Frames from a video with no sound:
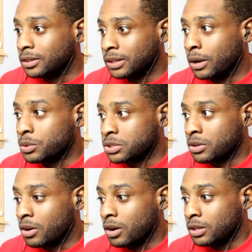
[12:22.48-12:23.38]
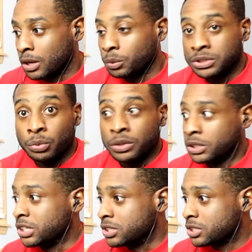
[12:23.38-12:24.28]
that was that was a
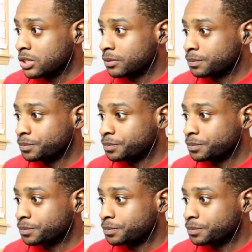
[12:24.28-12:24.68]
release.